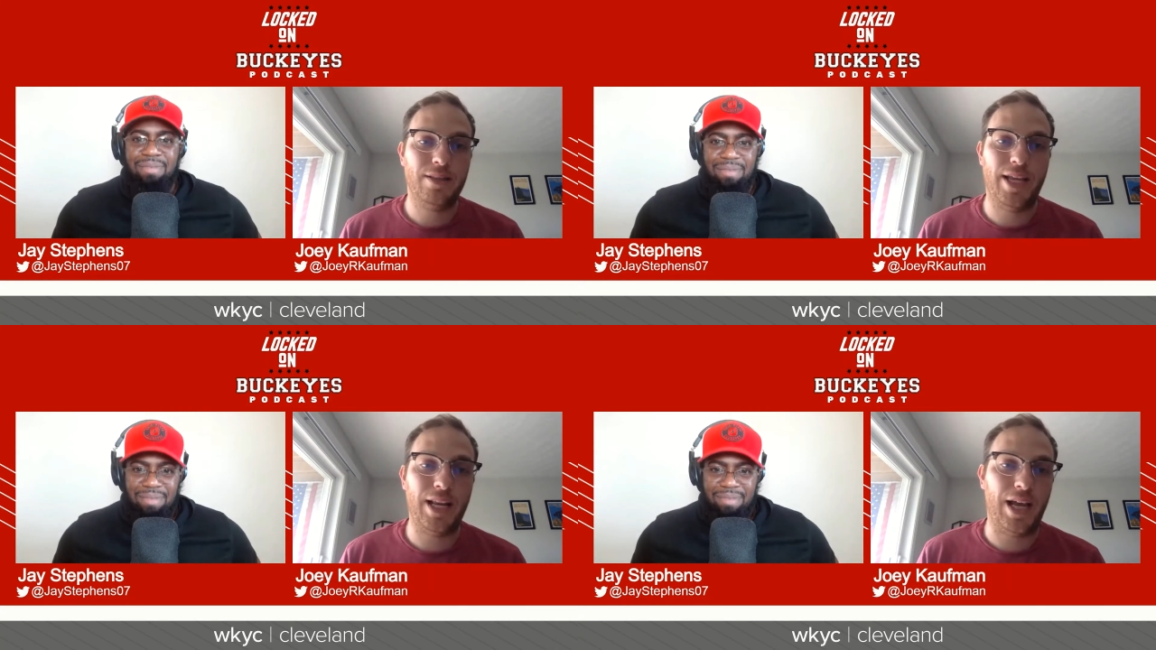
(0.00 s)

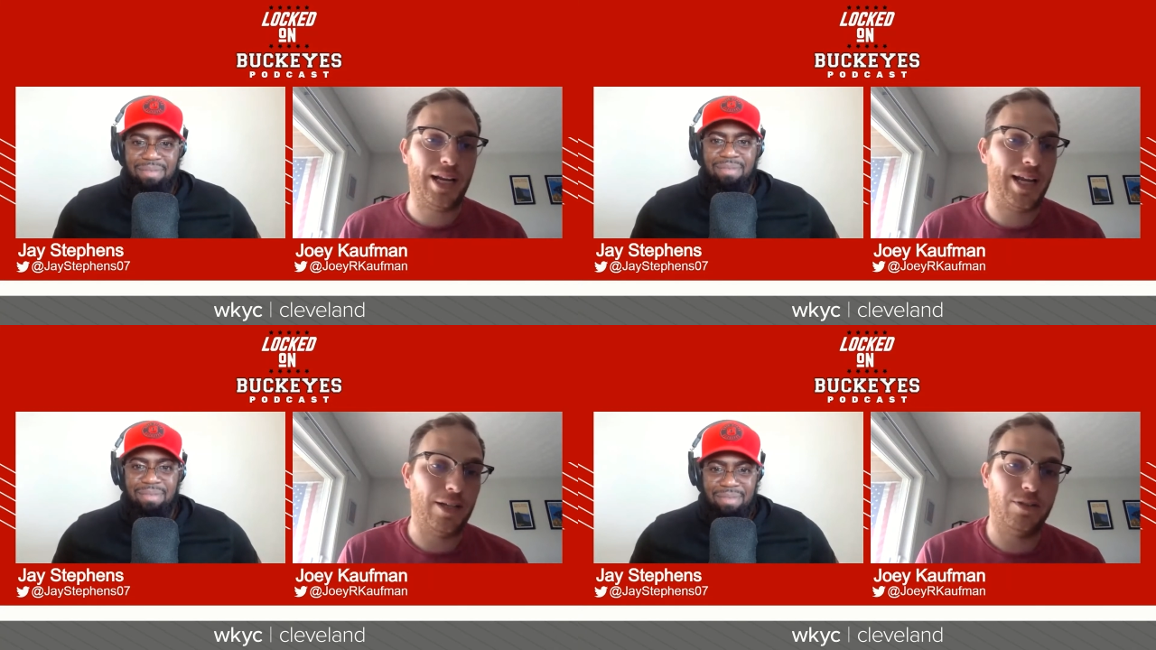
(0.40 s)
Speaker 1: they had a lot
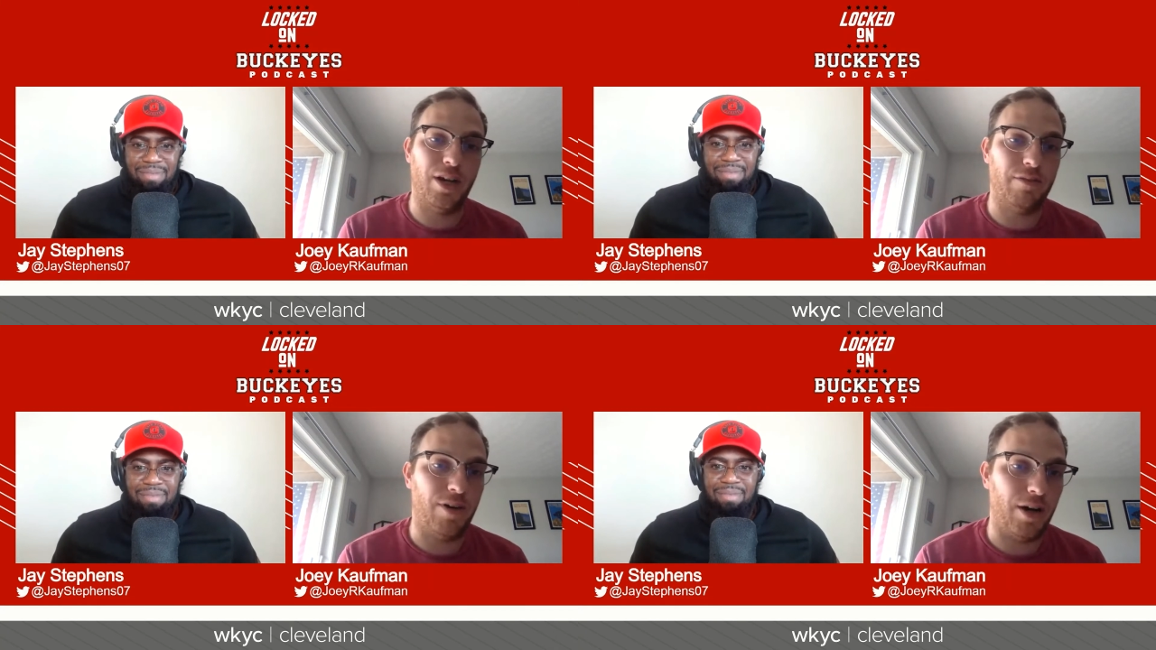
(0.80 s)
of guys who
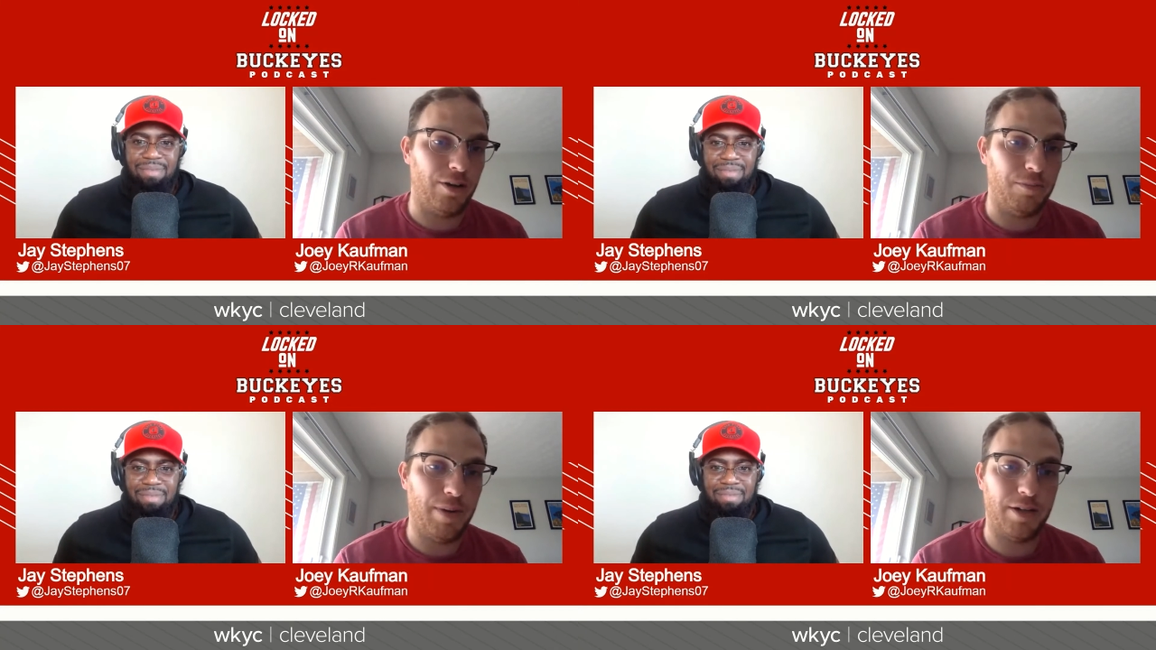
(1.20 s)
got
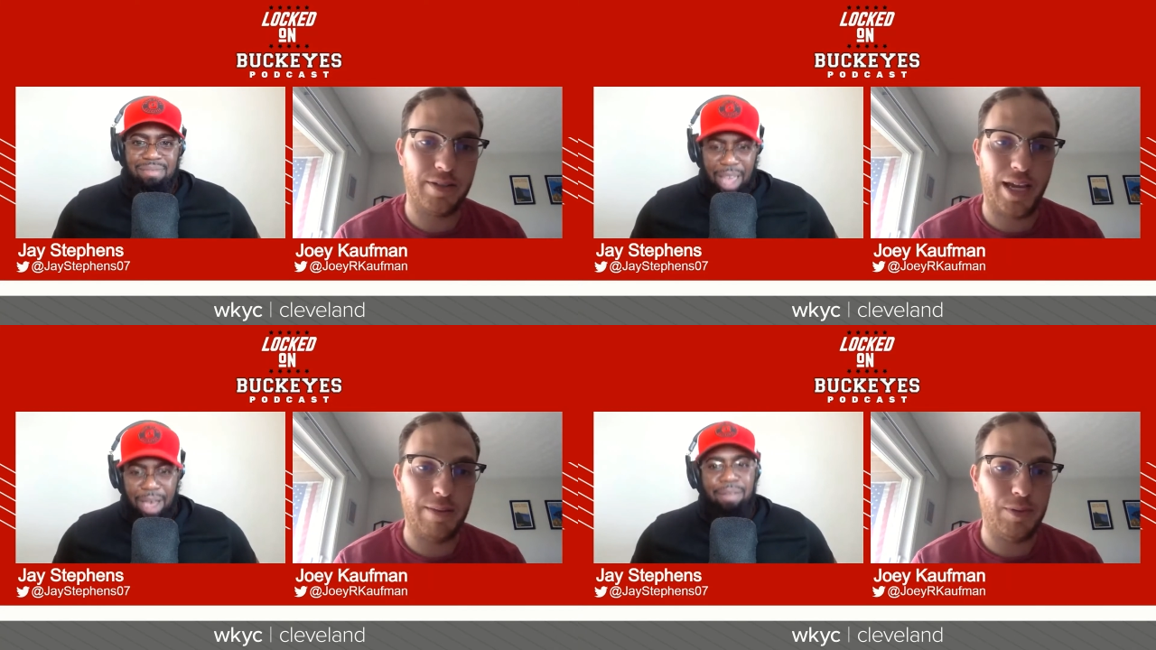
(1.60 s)
volume. Parris
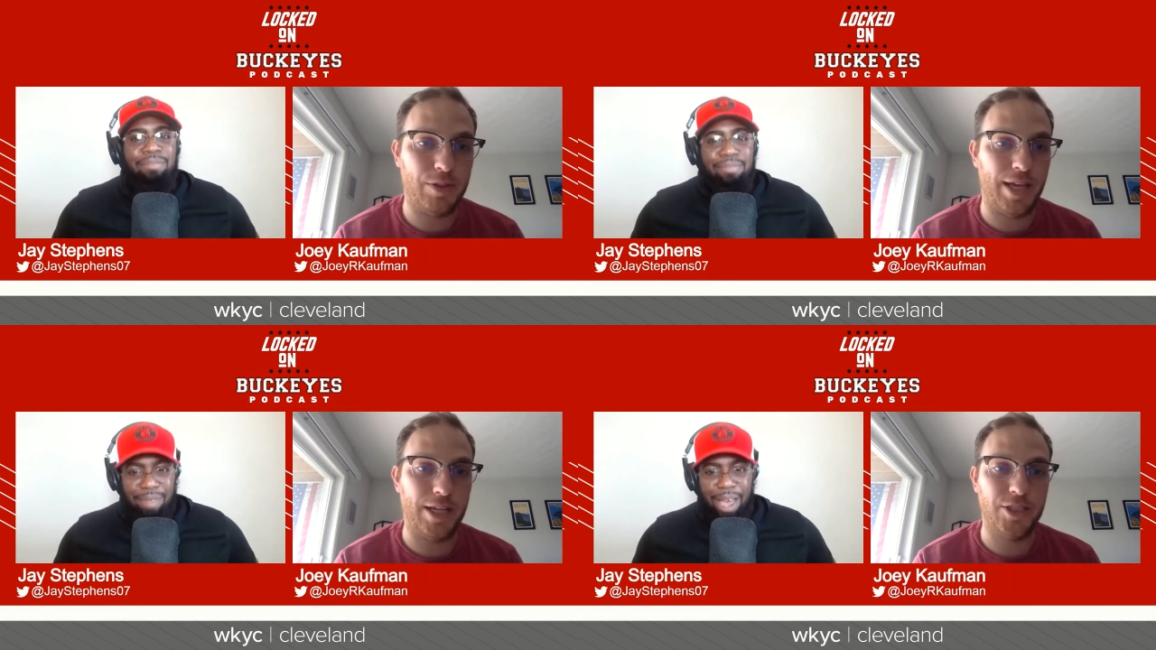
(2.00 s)
yeah. Campbell,
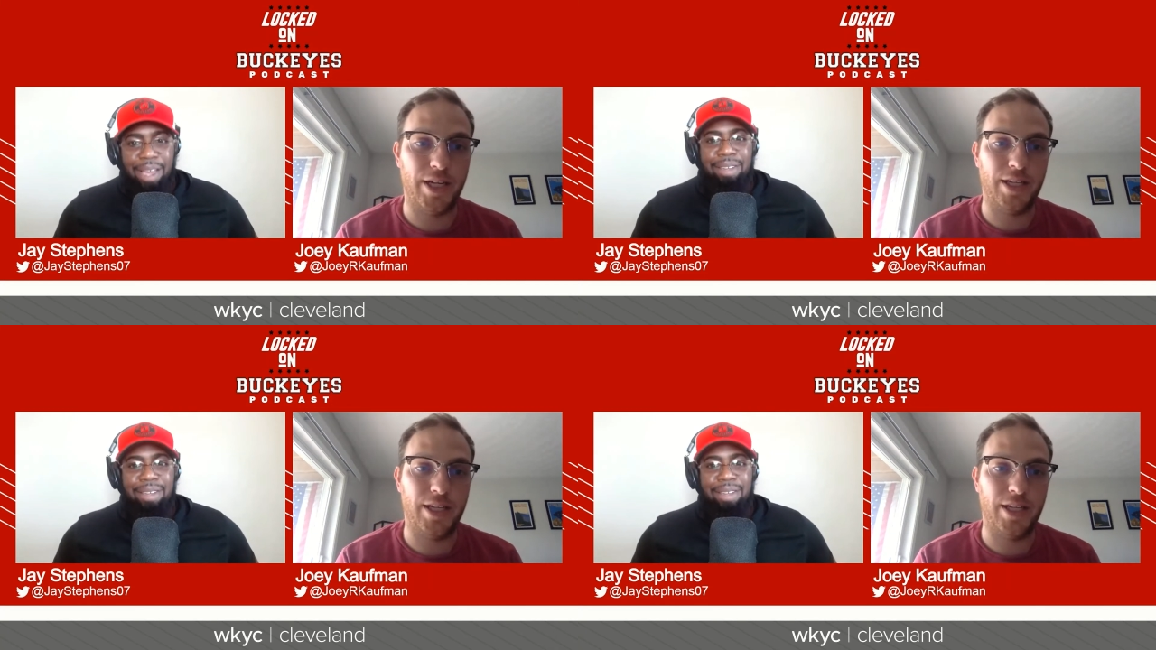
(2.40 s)
KJ yeah.